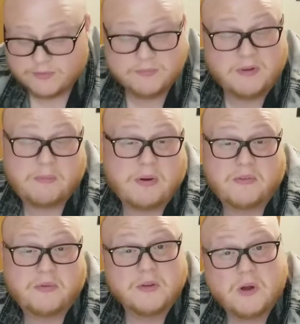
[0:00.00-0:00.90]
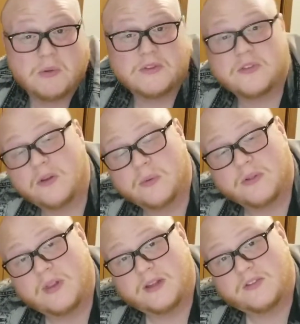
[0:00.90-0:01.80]
it pairs really well
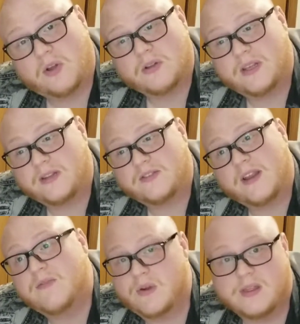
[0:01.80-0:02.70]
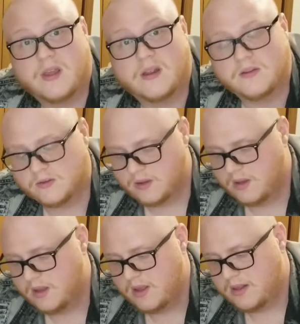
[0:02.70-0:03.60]
with like salty, savory things
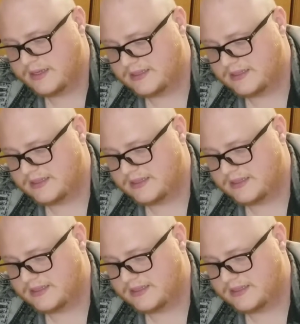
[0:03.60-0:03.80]
like